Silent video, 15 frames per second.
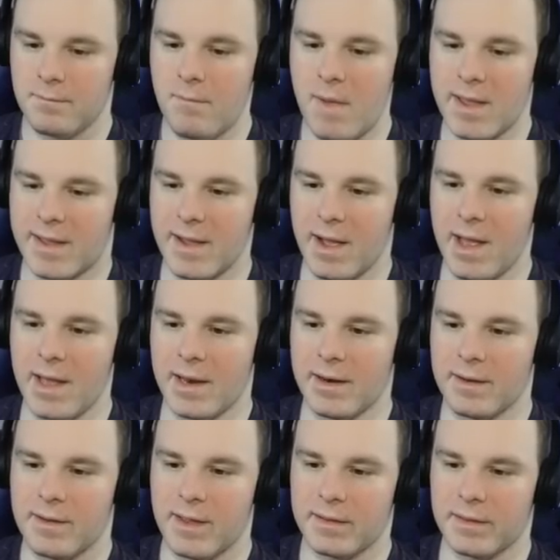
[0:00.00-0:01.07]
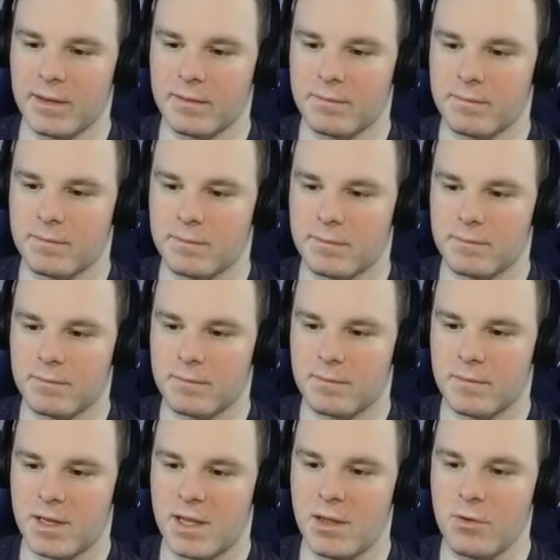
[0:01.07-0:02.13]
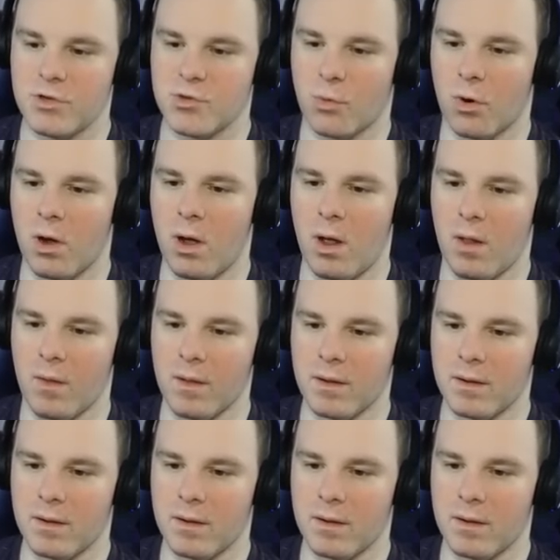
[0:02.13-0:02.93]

my god, it's like the huge wall.